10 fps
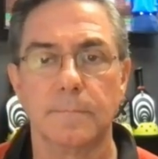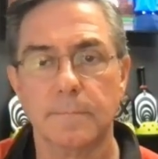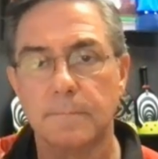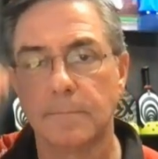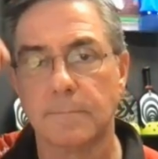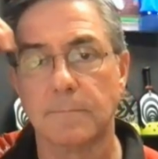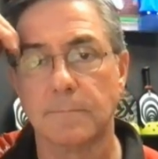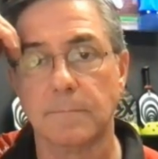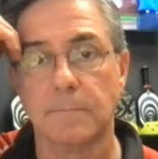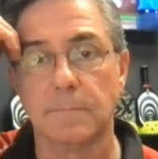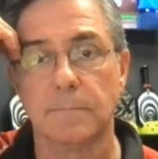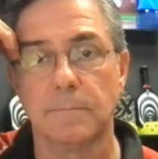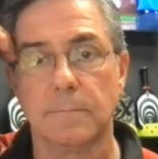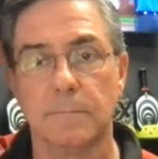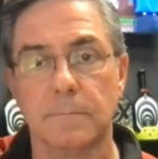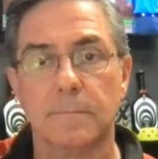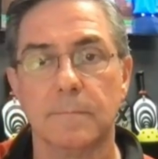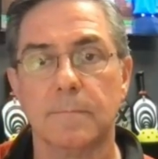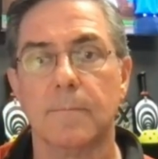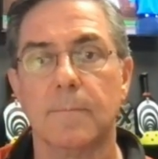
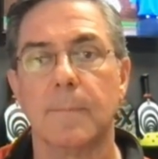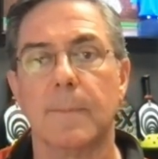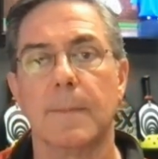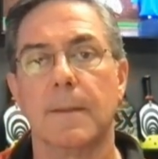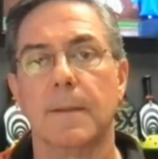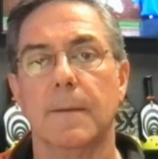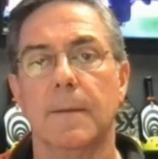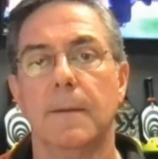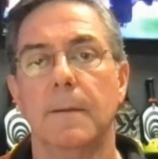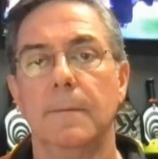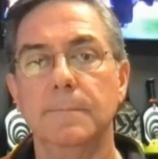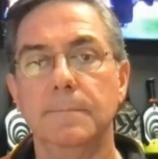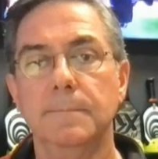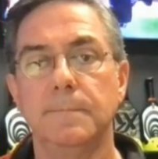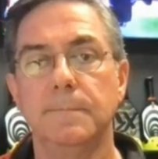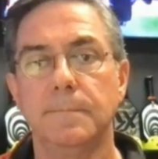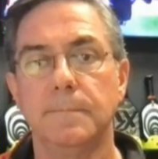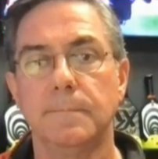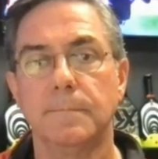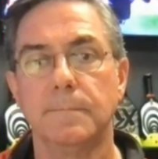
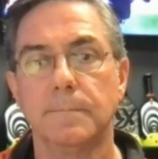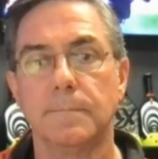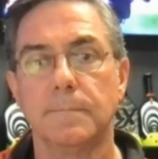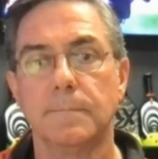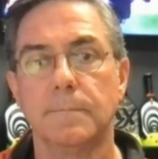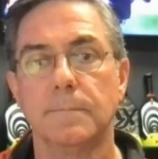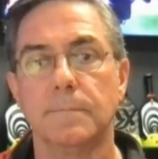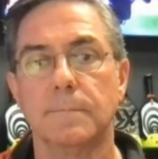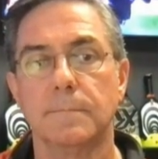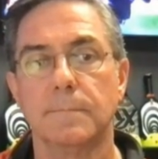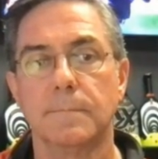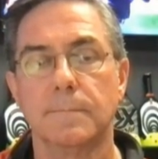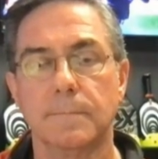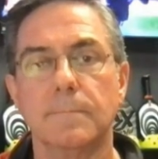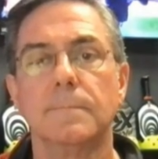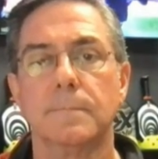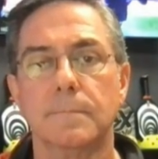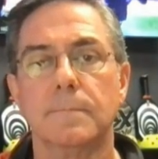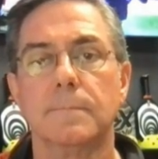[no speech]